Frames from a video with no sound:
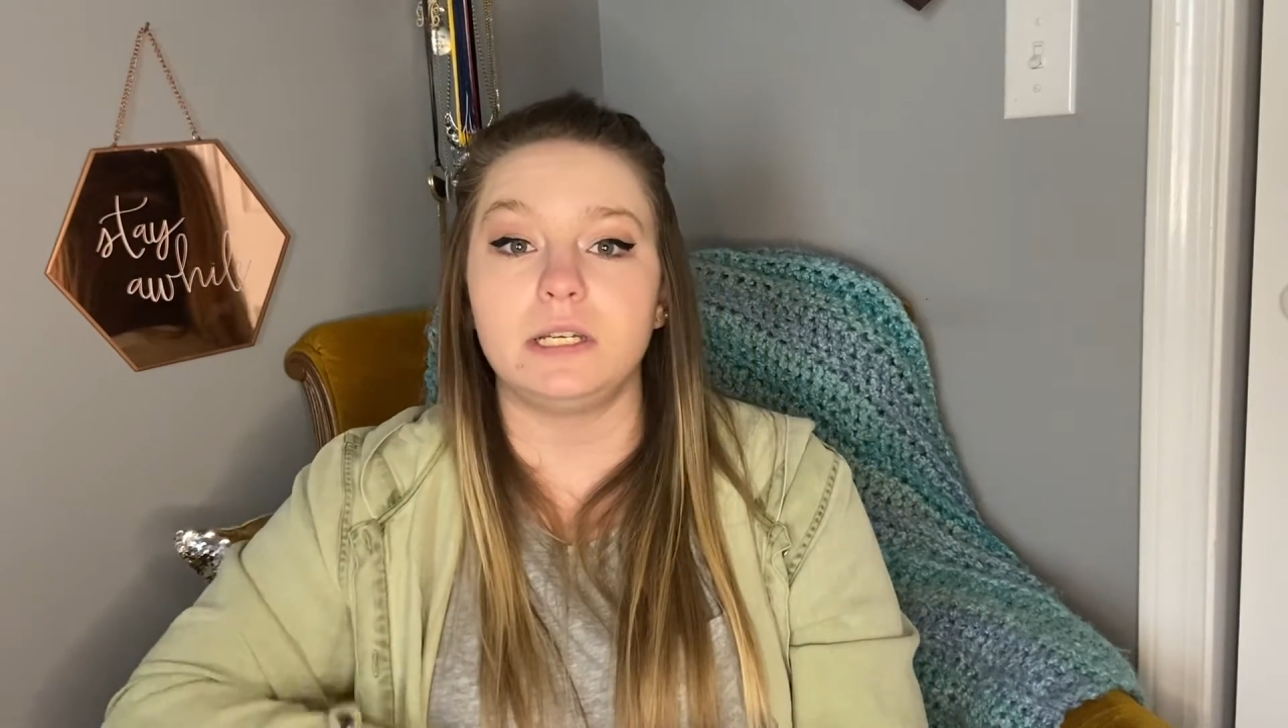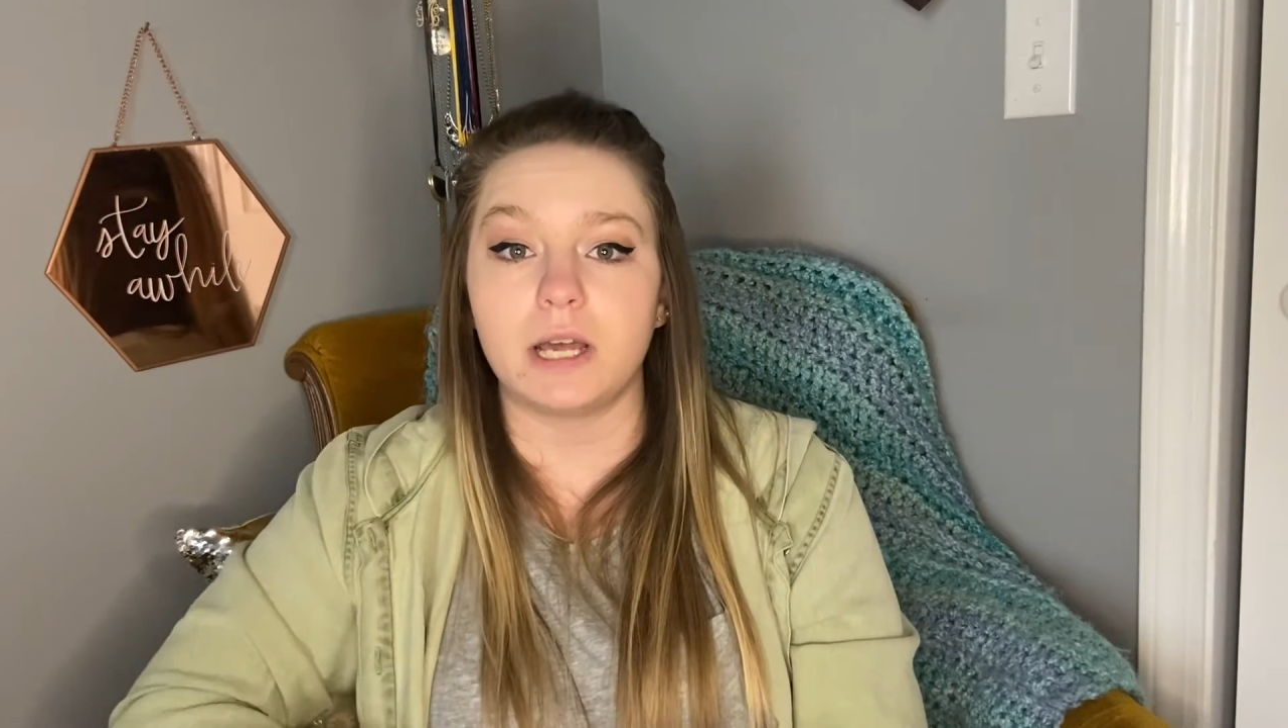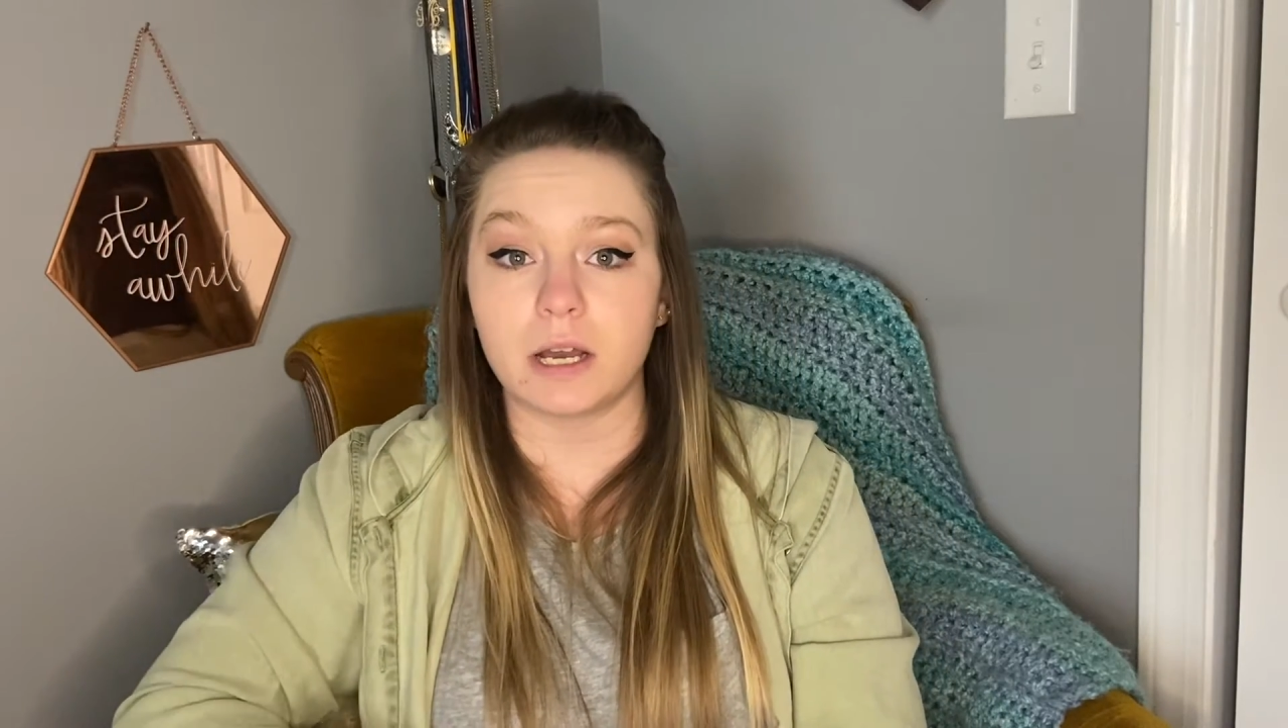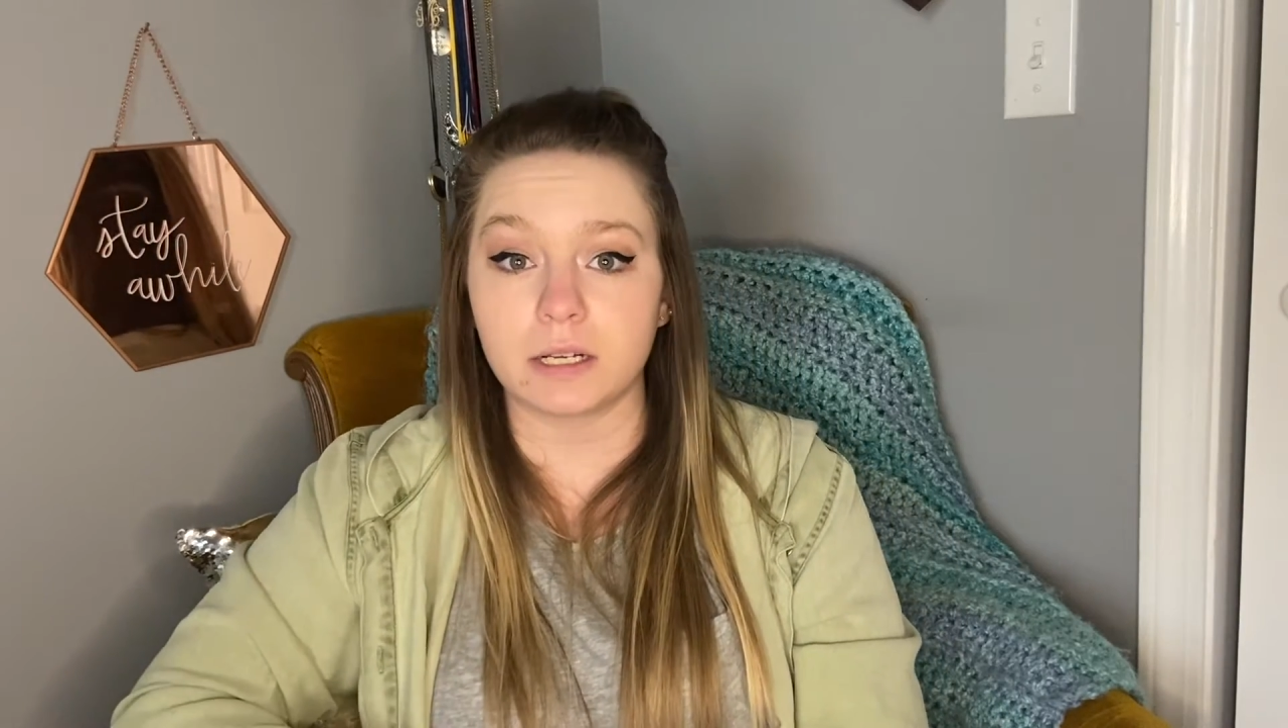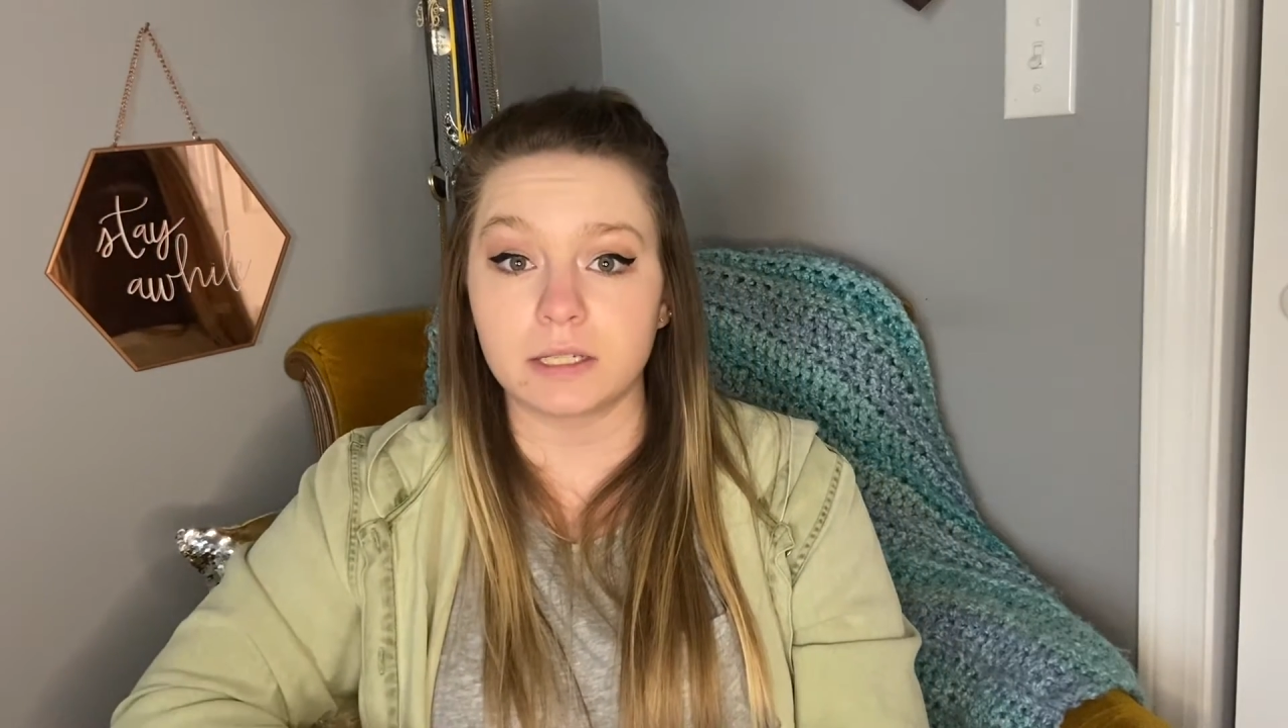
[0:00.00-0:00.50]

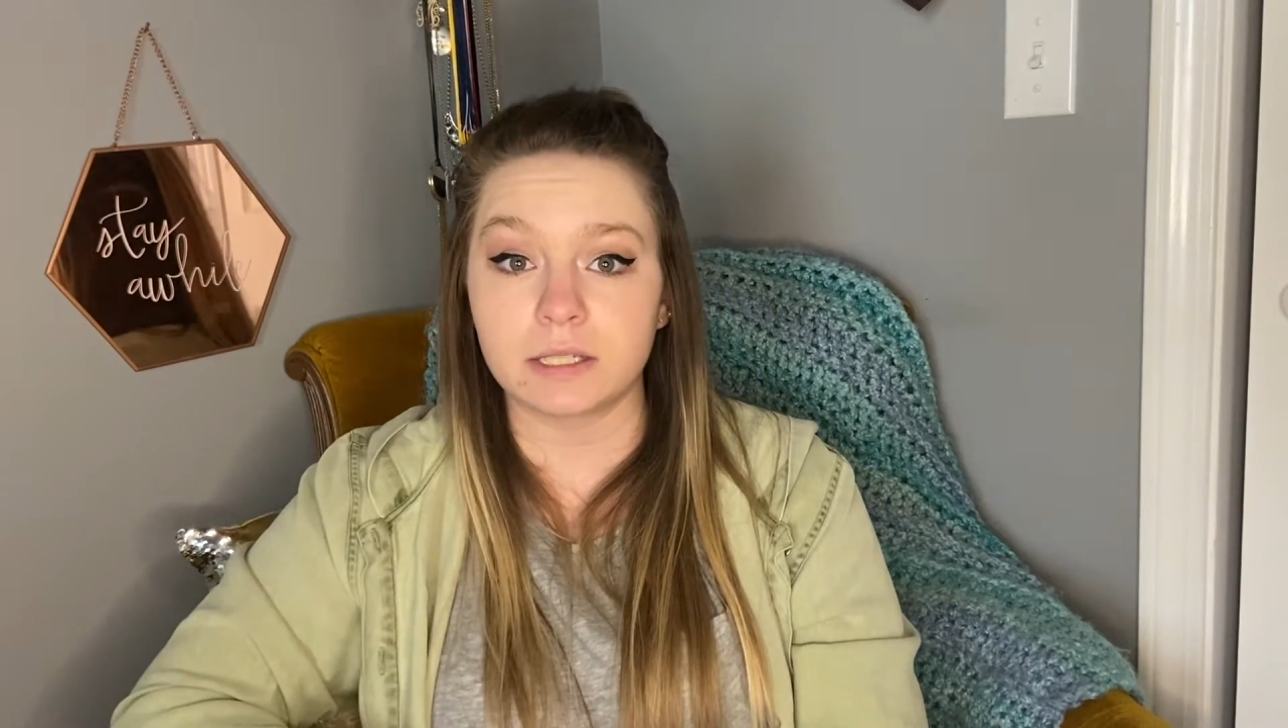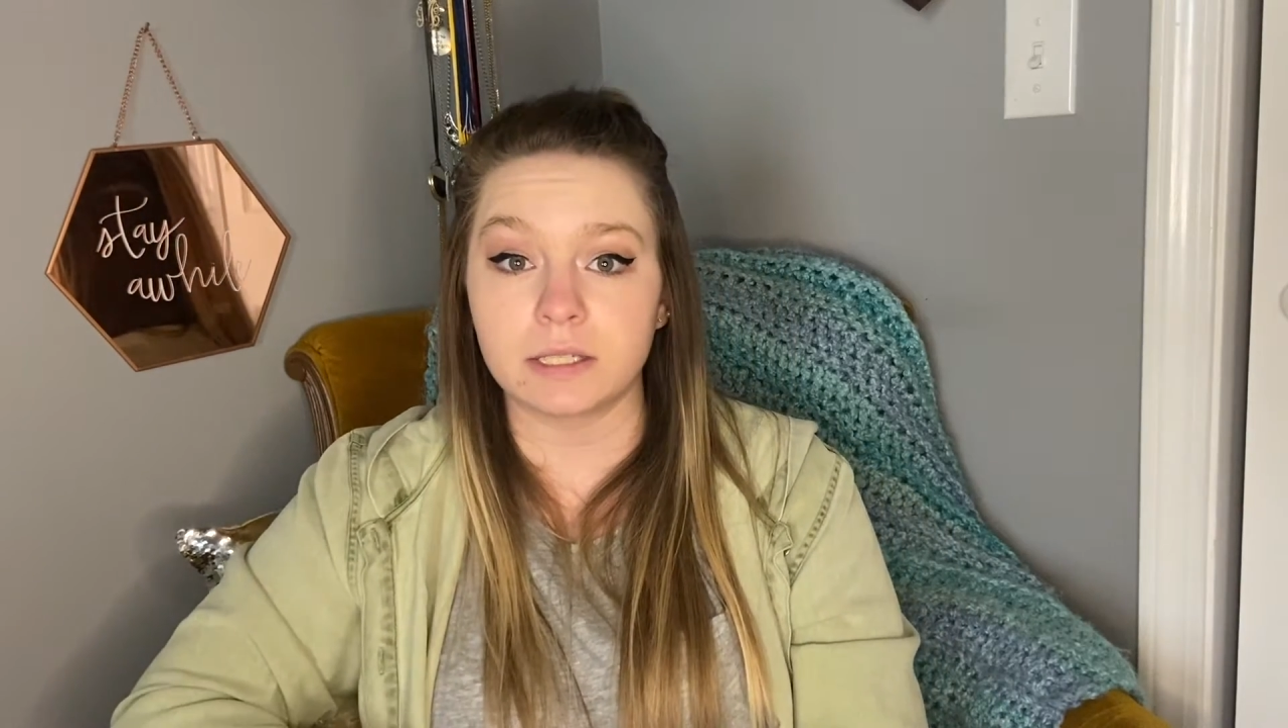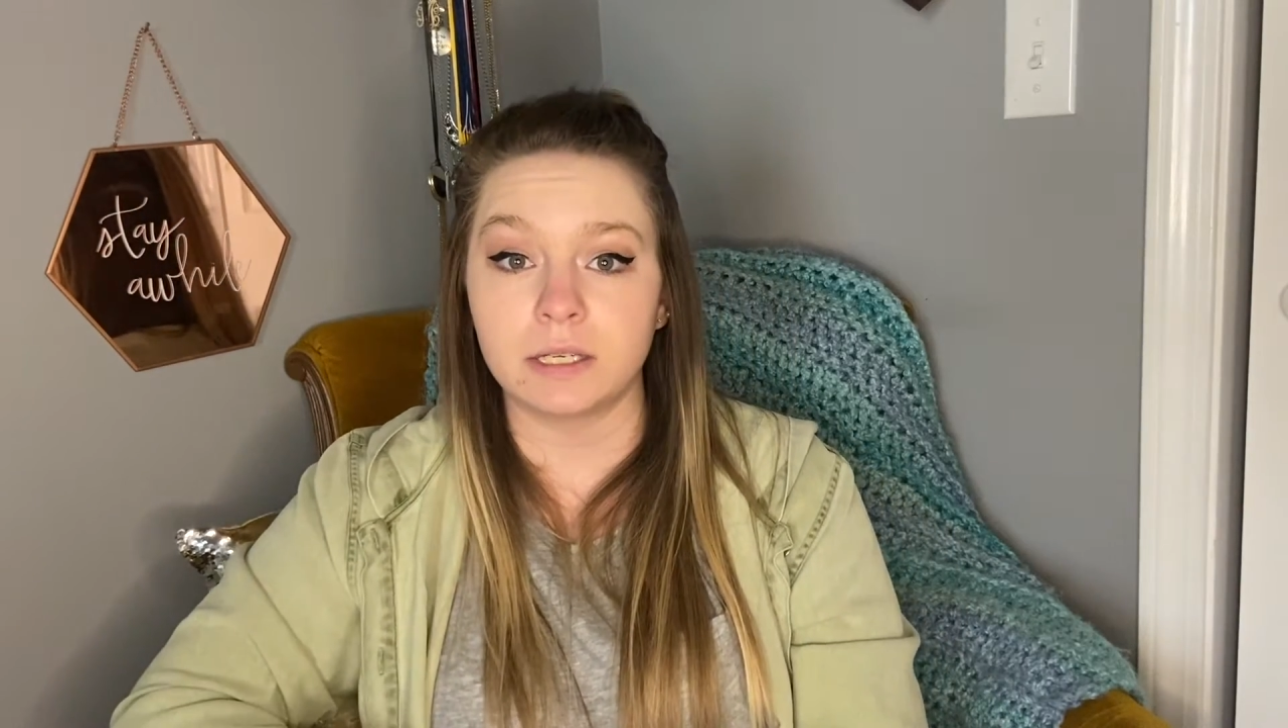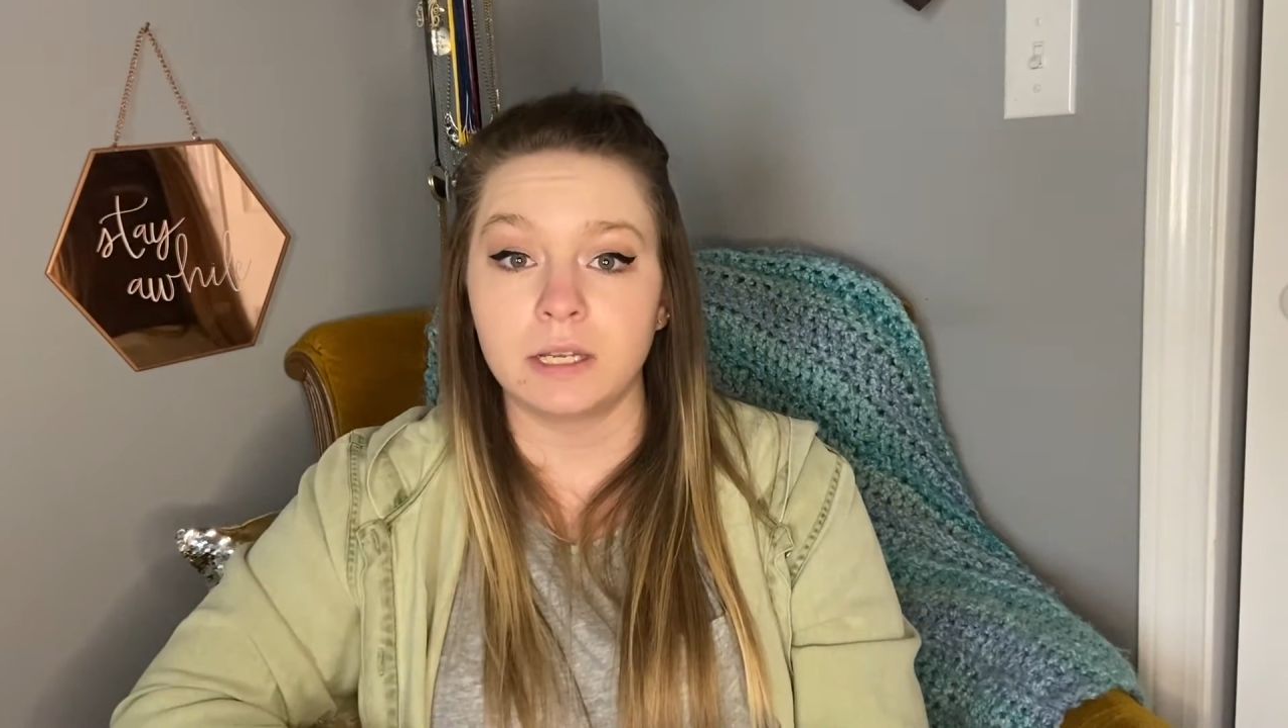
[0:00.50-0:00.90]
Nux